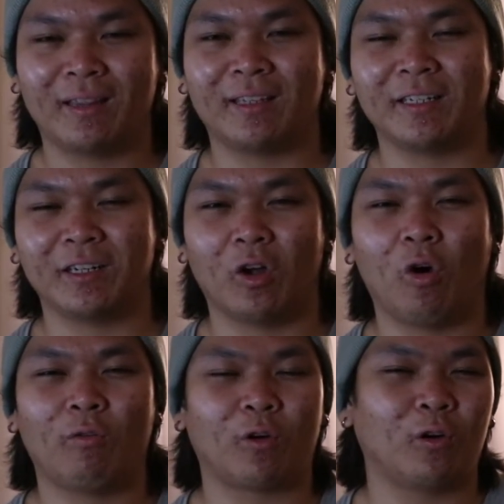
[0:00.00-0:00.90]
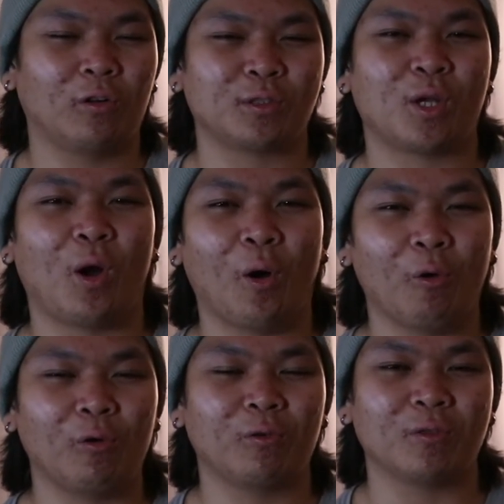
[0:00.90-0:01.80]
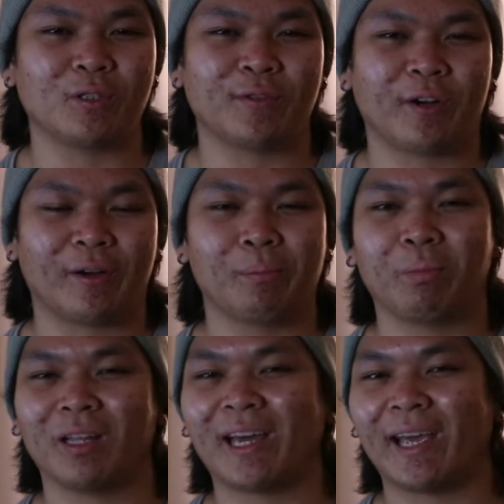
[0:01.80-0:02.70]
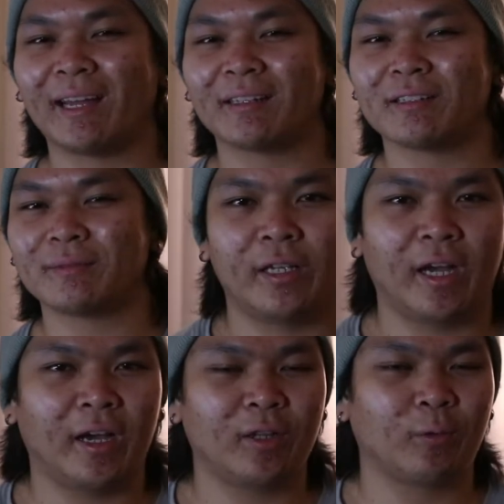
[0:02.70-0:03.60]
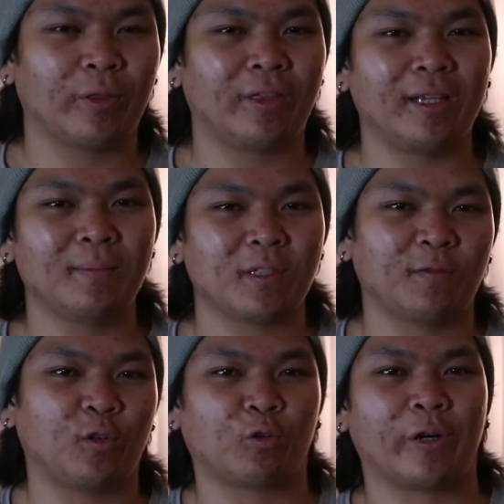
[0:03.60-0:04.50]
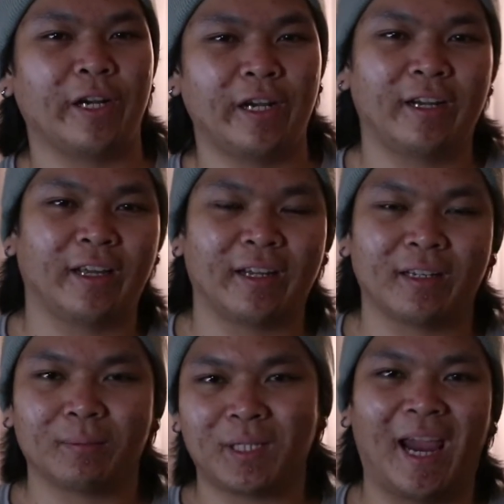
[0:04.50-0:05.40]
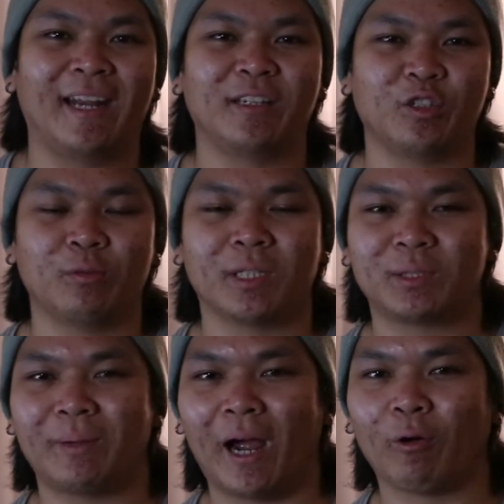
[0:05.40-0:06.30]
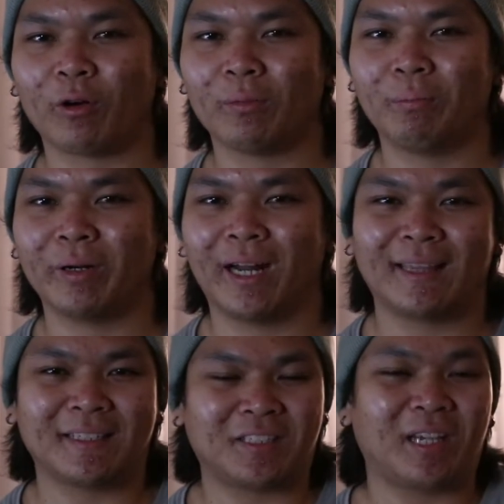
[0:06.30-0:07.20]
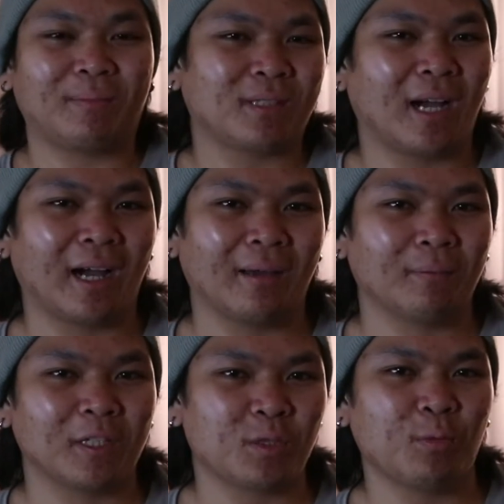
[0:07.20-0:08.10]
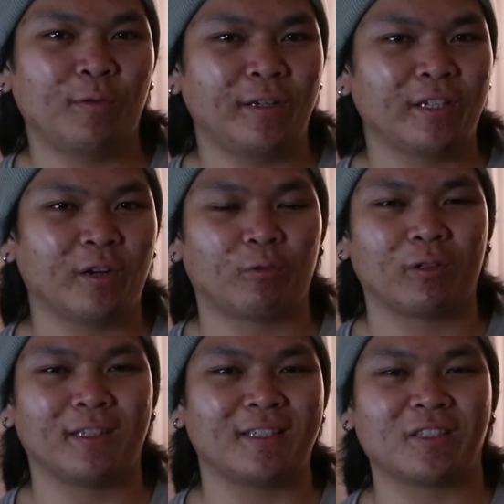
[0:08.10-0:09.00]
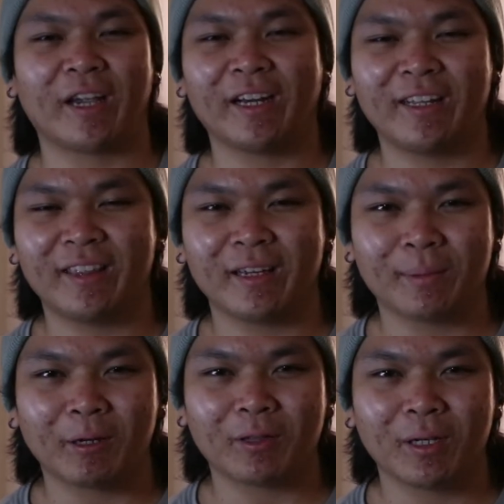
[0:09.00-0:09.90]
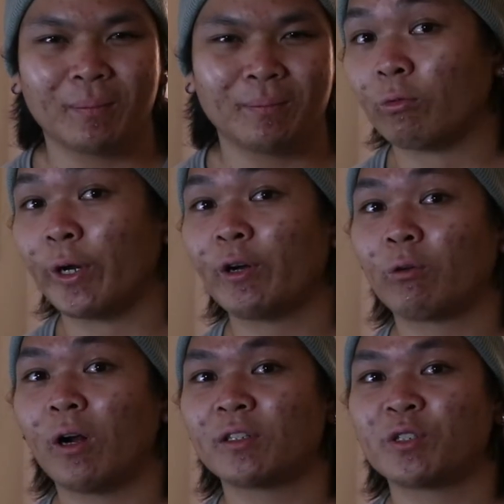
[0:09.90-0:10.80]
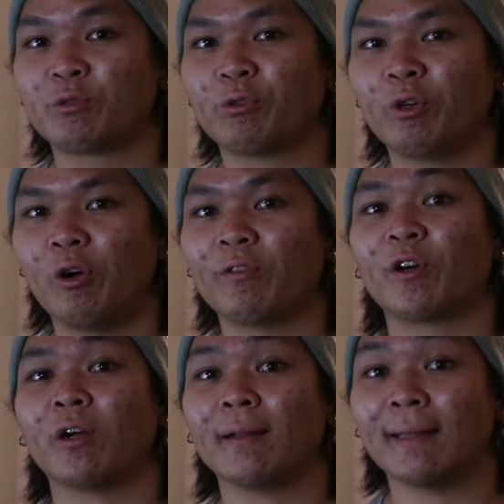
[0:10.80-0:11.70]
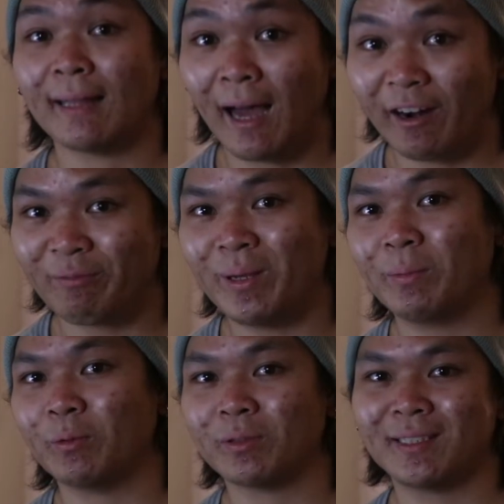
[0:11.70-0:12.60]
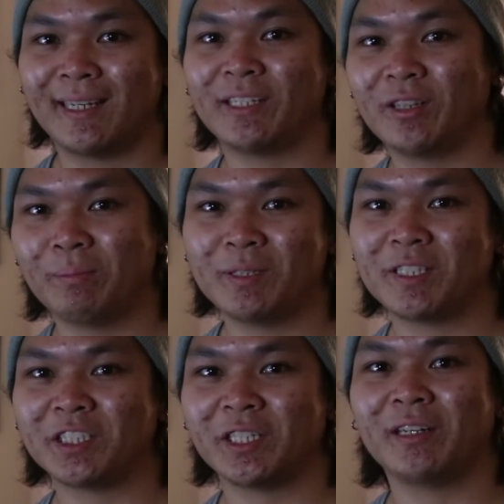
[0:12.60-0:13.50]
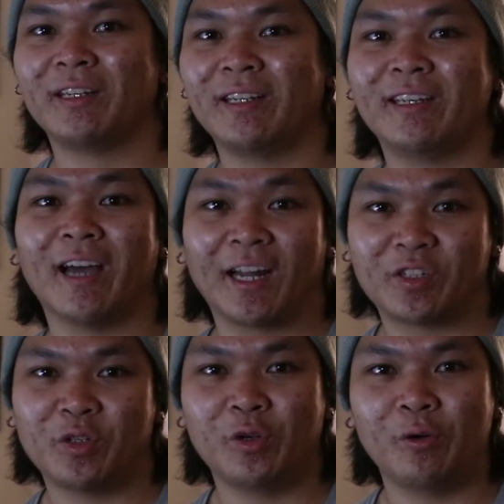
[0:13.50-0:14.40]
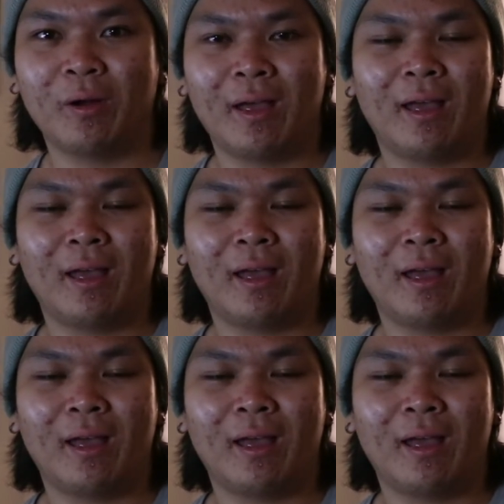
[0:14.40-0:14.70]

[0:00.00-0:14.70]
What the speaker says: the overall tone was very bland. Yeah, there were themes of greed and obtaining too much power, but at the same time, this movie didn't really say anything about them. Ray Kroc screwed over a lot of people to get to the position he got to,